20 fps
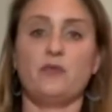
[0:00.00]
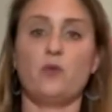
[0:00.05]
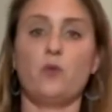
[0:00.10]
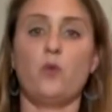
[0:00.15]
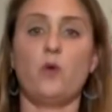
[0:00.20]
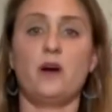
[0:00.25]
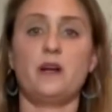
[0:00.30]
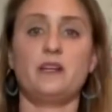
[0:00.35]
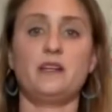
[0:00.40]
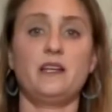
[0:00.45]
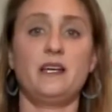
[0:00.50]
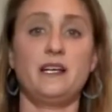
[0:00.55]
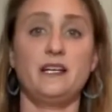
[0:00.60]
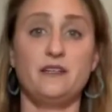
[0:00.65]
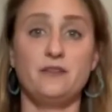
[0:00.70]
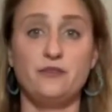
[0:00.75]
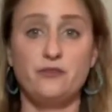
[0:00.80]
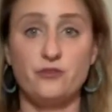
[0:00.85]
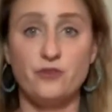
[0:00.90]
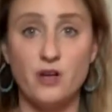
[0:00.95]
one leg in
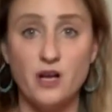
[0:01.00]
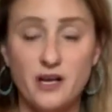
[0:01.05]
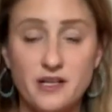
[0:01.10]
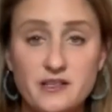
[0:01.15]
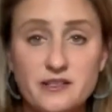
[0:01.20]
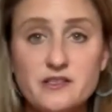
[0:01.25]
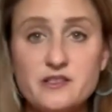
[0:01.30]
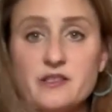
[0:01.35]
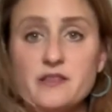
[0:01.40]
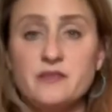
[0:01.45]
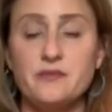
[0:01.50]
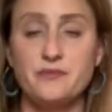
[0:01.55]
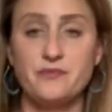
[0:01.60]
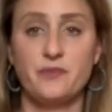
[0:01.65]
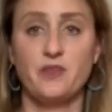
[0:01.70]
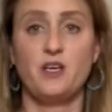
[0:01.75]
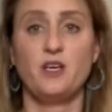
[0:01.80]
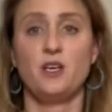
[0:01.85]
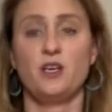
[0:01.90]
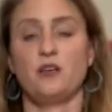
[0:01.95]
front.
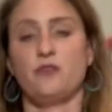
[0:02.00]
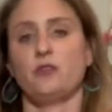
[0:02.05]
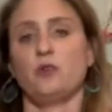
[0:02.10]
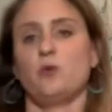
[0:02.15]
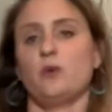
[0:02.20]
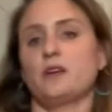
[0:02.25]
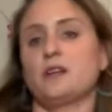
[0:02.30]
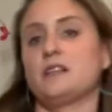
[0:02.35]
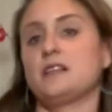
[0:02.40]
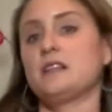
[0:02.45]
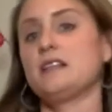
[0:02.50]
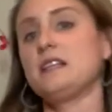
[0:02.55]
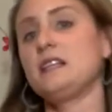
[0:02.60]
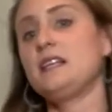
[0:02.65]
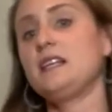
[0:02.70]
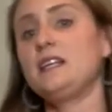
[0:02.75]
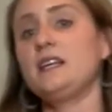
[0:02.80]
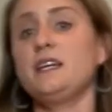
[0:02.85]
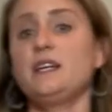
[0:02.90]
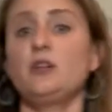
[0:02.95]
If you want a
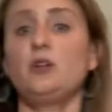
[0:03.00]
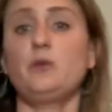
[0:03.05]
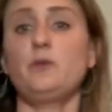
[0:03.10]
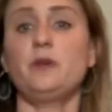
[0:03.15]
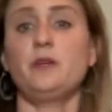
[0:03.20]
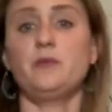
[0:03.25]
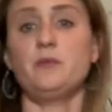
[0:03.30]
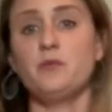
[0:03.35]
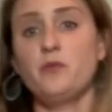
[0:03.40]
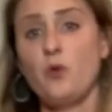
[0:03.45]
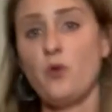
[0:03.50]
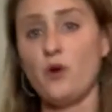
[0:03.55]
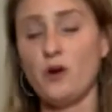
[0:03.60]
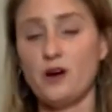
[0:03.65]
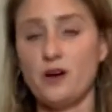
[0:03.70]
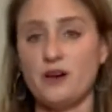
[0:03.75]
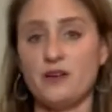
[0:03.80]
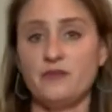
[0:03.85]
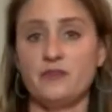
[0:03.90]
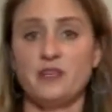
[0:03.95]
little bit
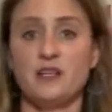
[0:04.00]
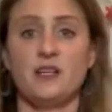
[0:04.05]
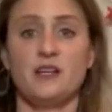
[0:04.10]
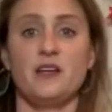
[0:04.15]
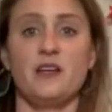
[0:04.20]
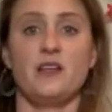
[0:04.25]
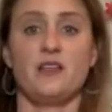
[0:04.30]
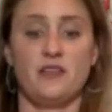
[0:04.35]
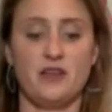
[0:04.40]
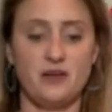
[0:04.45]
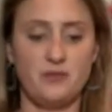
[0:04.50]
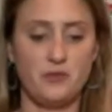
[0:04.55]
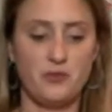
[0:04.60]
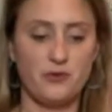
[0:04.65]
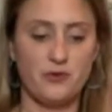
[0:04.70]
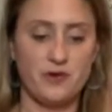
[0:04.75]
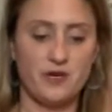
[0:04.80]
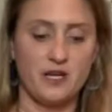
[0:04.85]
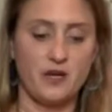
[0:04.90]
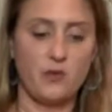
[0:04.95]
more, then
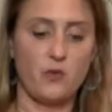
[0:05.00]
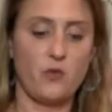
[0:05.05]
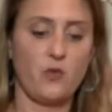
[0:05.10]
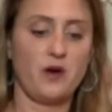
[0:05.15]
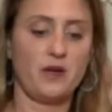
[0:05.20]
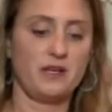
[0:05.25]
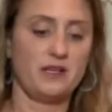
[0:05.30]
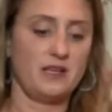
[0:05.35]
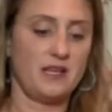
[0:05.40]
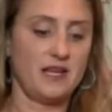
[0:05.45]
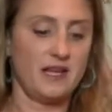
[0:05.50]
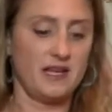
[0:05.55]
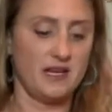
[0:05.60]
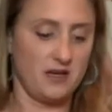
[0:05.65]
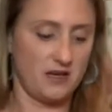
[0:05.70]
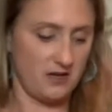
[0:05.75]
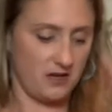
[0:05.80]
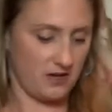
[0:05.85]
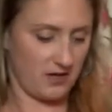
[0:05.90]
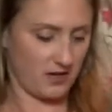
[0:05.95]
bring one leg
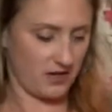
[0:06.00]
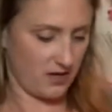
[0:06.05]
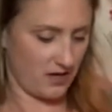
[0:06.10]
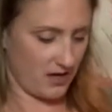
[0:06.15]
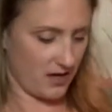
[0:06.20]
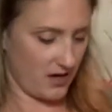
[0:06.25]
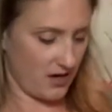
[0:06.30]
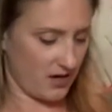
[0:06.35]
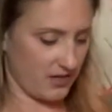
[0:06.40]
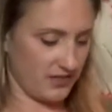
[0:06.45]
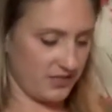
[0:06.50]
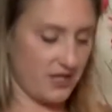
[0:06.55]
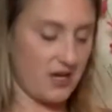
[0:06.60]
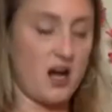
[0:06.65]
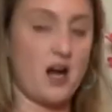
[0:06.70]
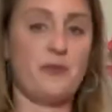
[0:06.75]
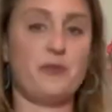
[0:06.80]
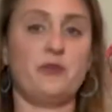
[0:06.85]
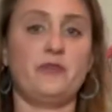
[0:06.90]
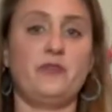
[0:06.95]
on
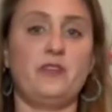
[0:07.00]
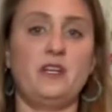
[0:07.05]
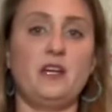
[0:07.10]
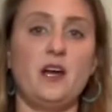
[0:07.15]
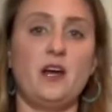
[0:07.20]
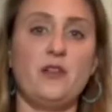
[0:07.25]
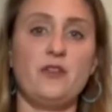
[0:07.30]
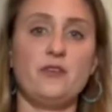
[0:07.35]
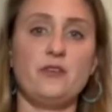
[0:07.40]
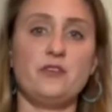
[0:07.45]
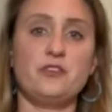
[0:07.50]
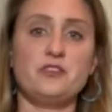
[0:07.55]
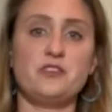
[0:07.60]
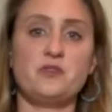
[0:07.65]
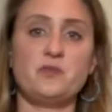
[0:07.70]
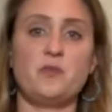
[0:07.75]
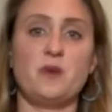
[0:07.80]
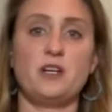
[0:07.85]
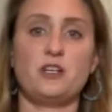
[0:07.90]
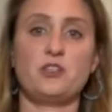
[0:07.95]
top of the other.
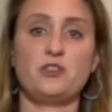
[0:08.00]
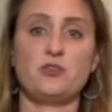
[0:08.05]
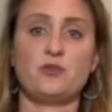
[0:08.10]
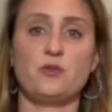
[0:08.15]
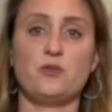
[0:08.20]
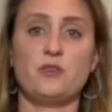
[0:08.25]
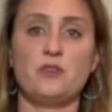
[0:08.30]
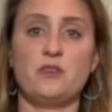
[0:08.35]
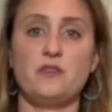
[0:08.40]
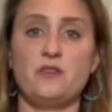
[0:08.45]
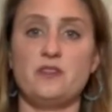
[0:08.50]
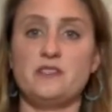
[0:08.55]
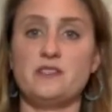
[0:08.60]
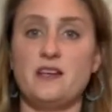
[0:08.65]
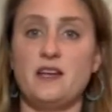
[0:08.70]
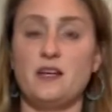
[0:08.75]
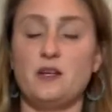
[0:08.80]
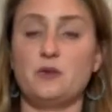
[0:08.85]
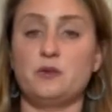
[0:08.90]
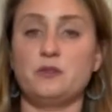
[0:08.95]
Just make sure that this
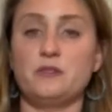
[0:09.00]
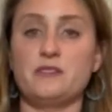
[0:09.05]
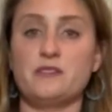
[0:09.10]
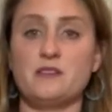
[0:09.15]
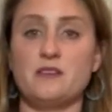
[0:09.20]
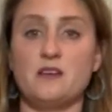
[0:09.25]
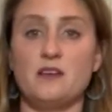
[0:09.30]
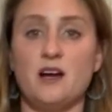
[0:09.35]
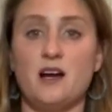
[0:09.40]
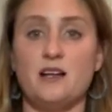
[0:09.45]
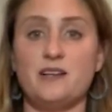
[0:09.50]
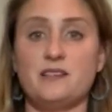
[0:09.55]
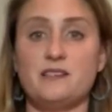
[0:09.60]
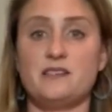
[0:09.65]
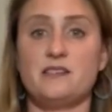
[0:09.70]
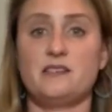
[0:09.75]
ankle is not